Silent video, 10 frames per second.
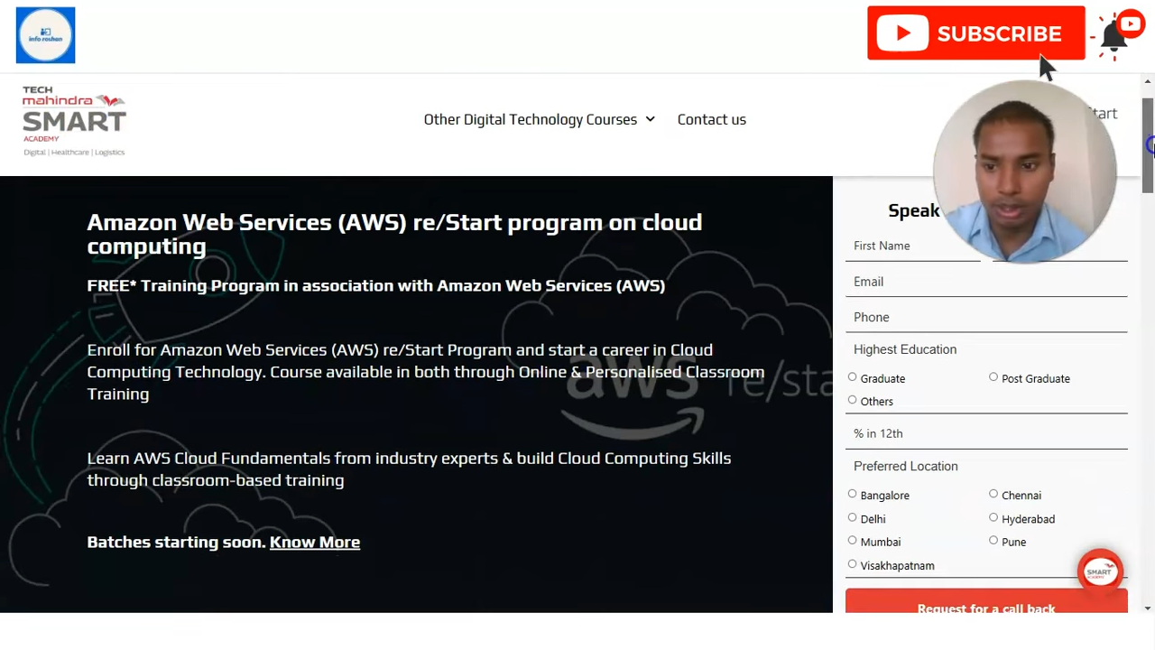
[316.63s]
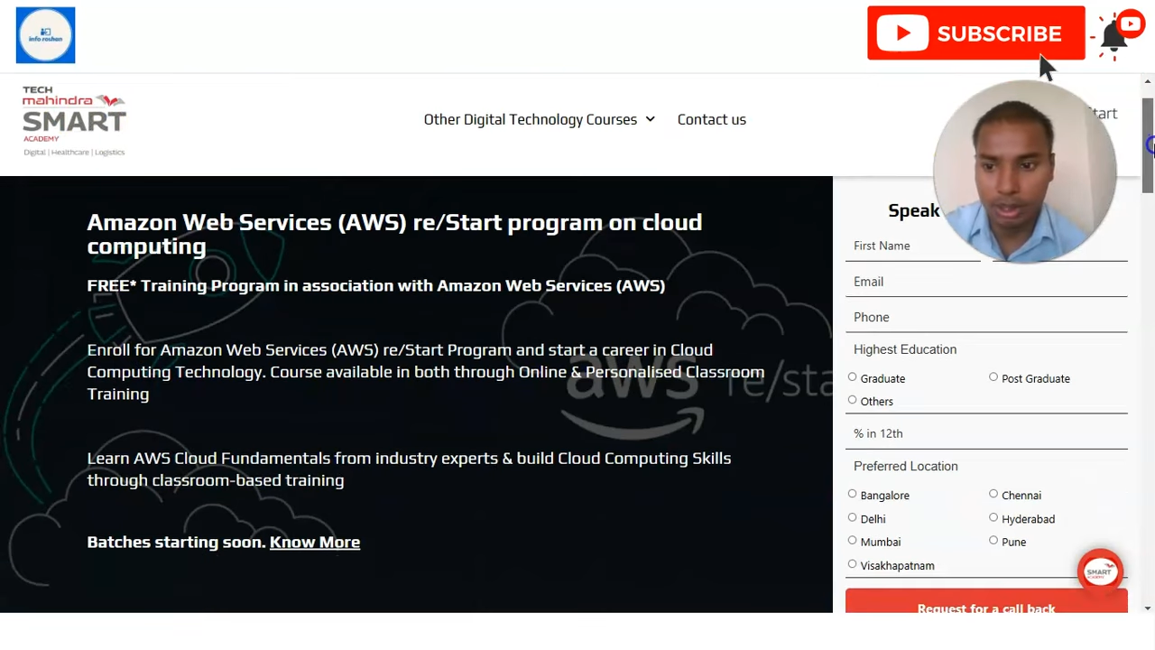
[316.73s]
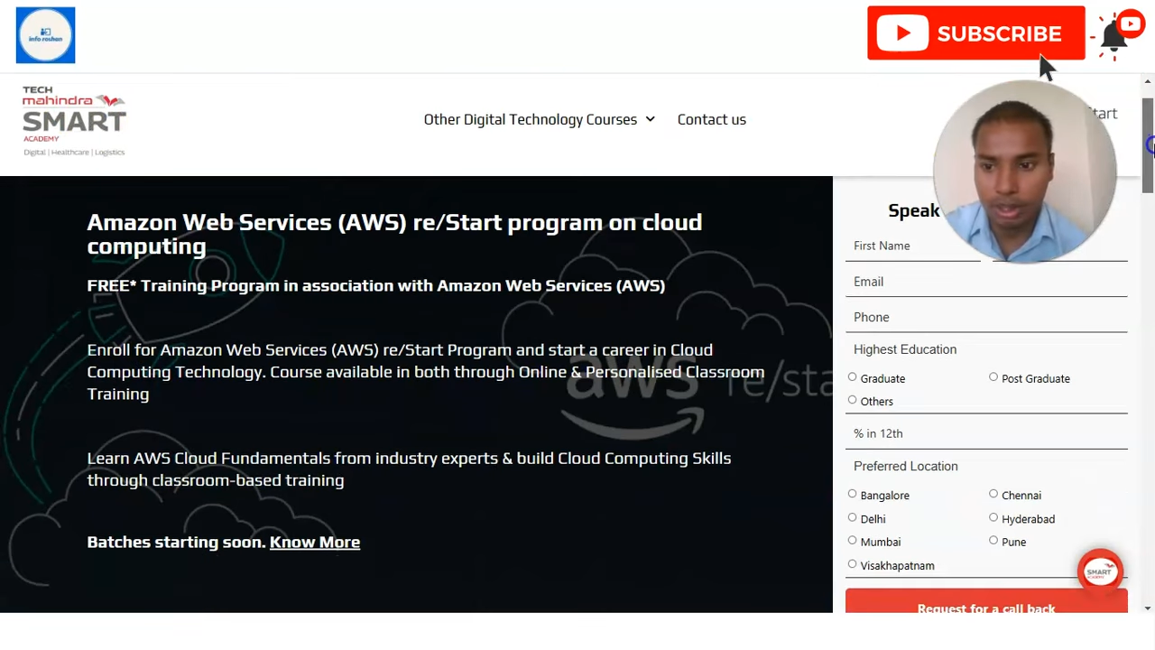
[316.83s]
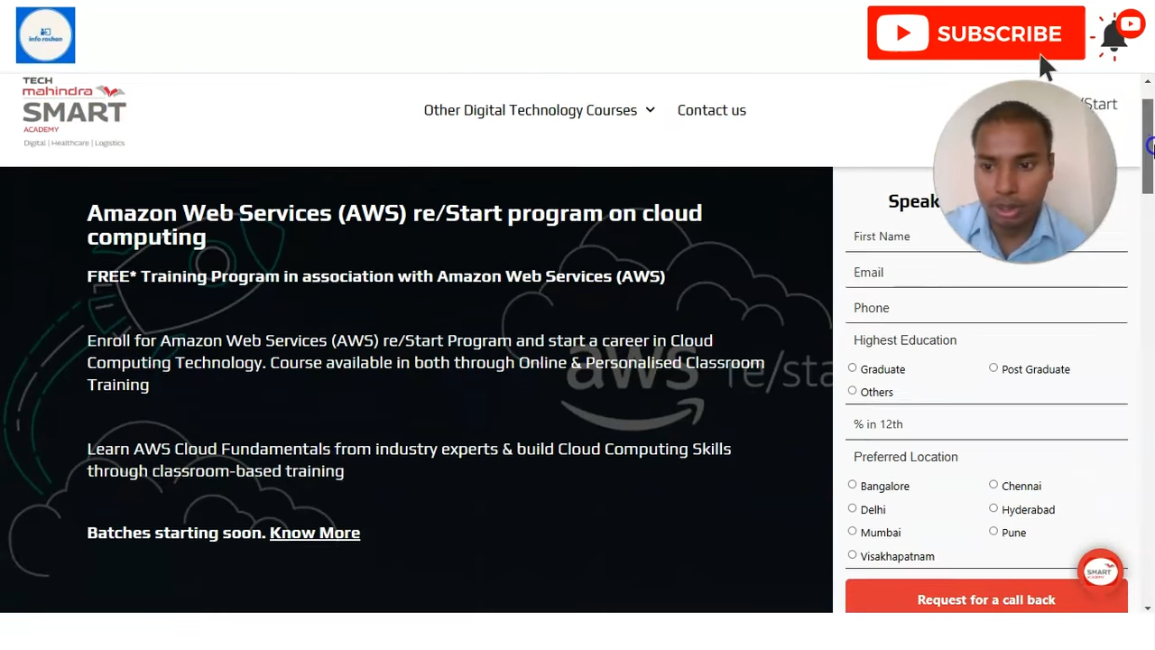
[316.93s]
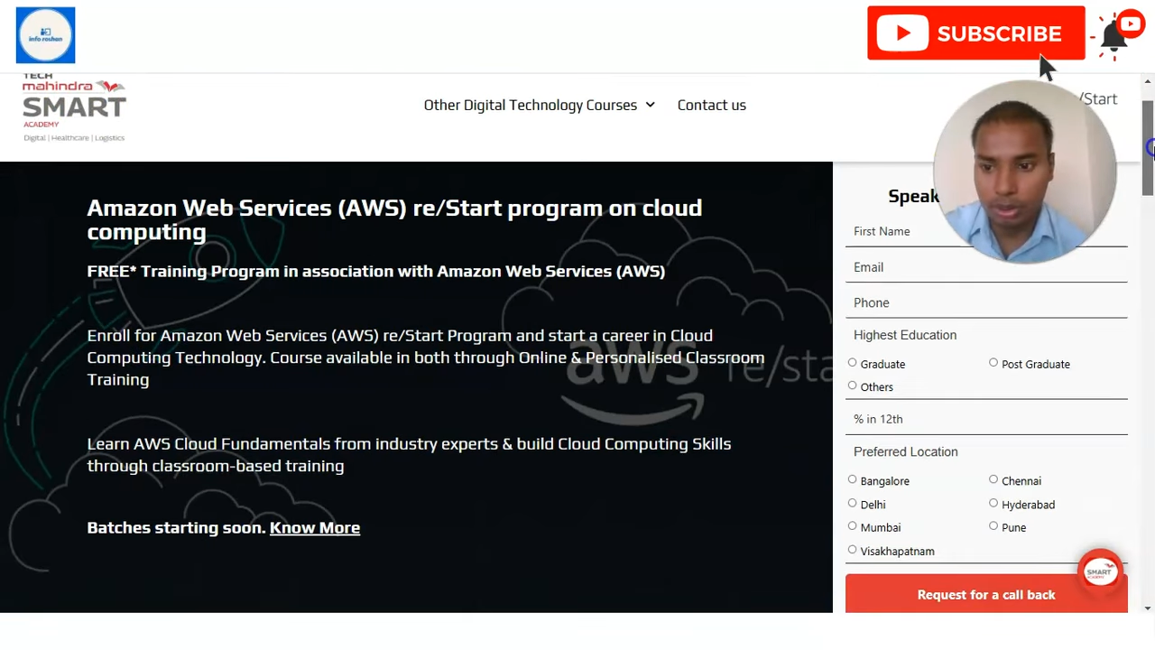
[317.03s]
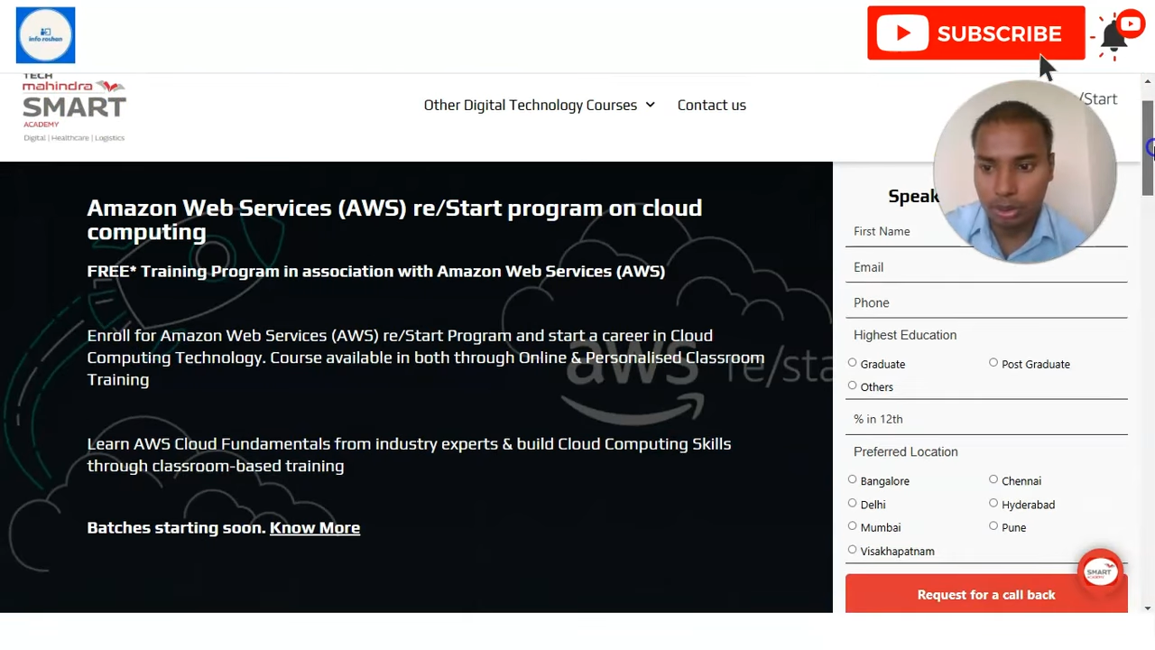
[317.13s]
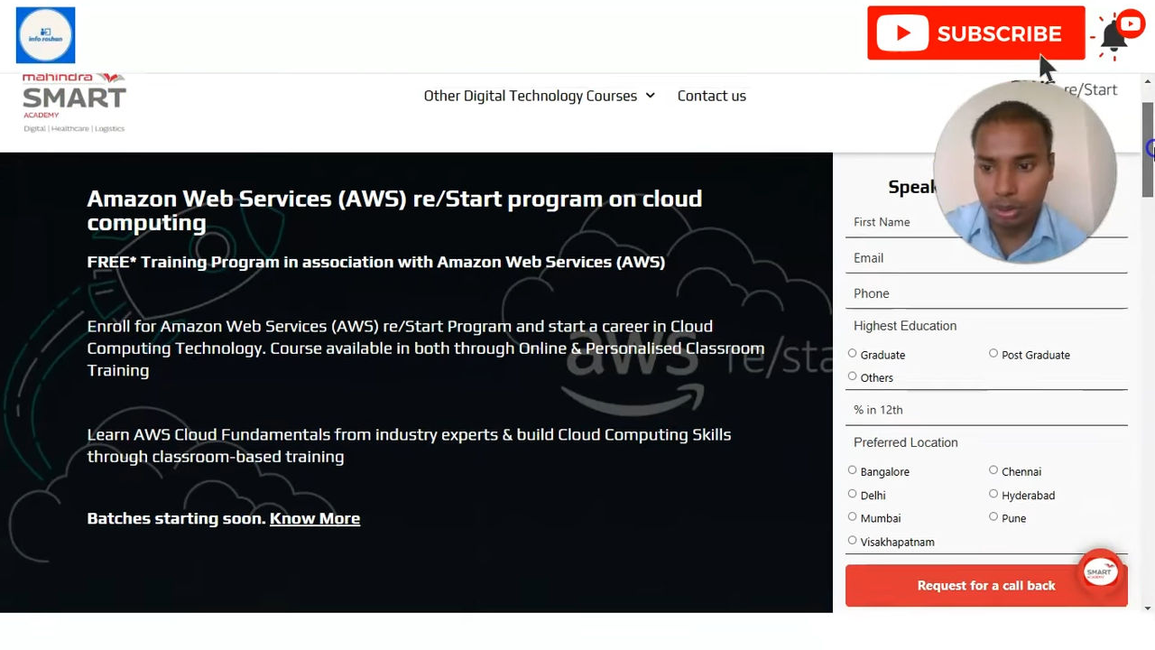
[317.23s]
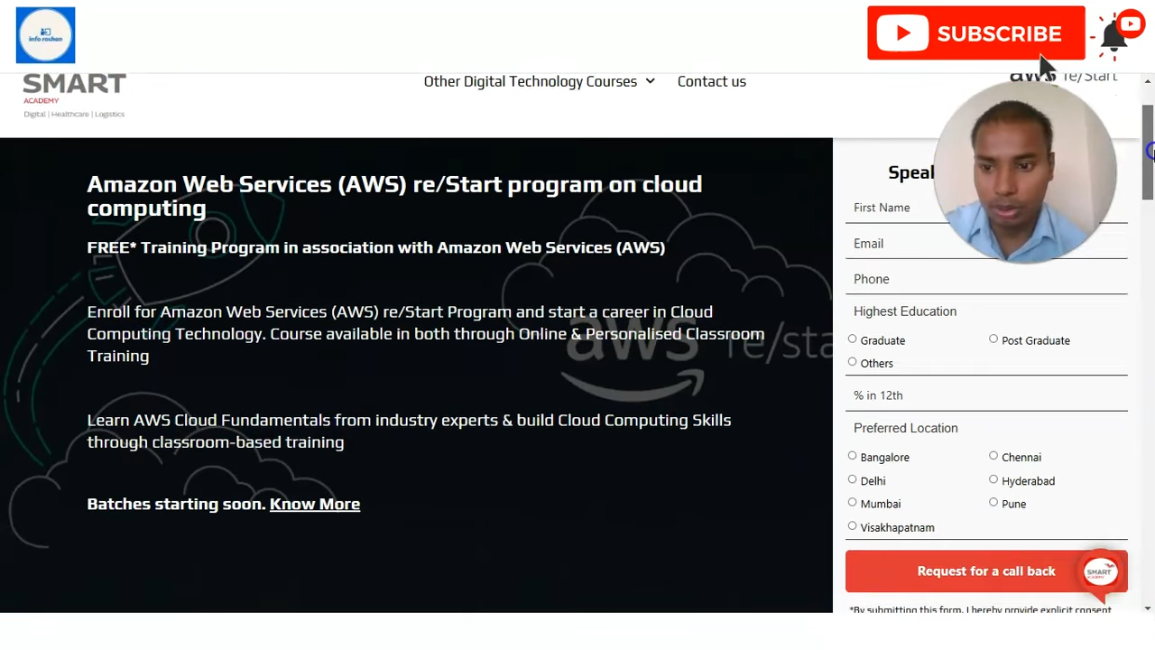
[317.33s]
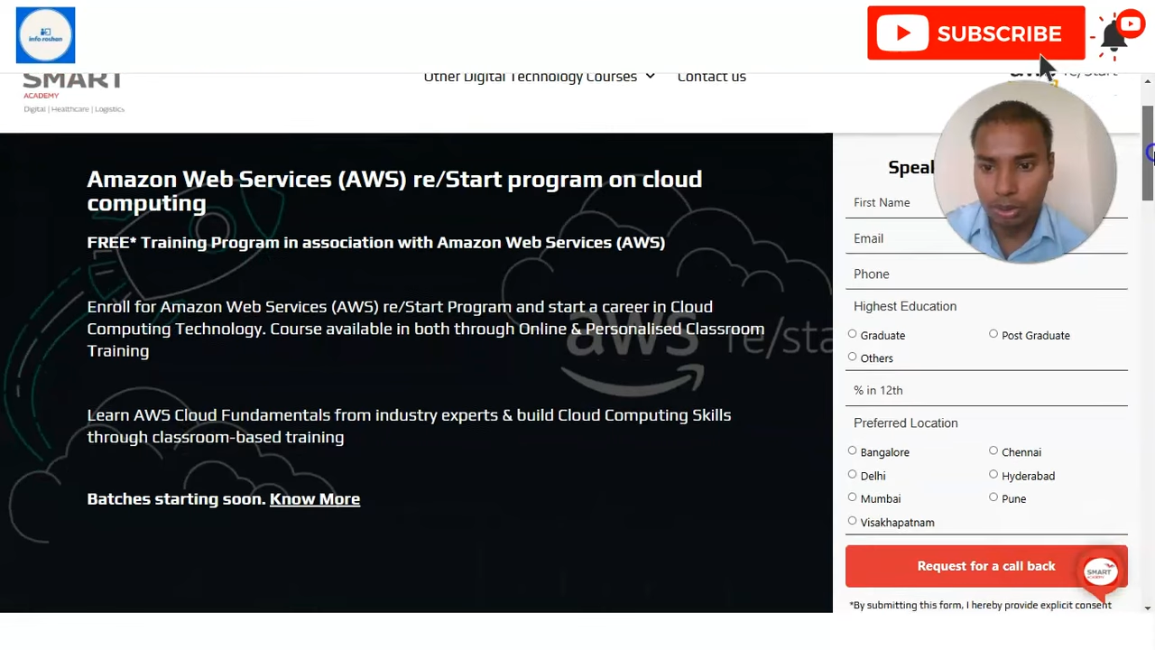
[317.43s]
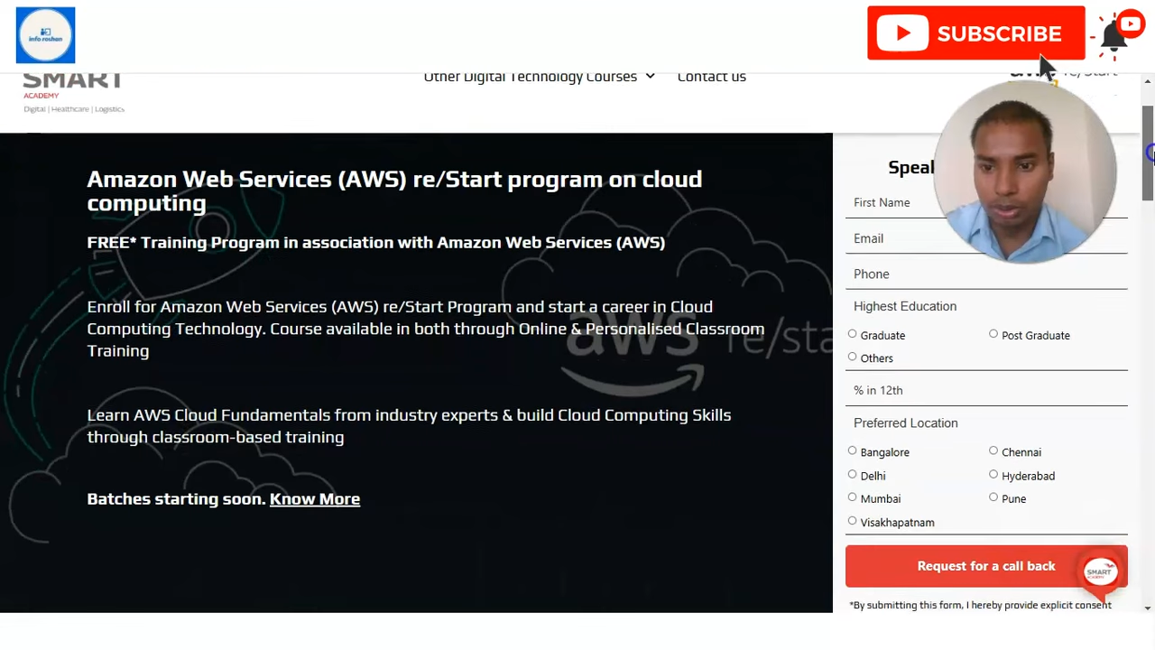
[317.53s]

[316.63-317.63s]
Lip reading: So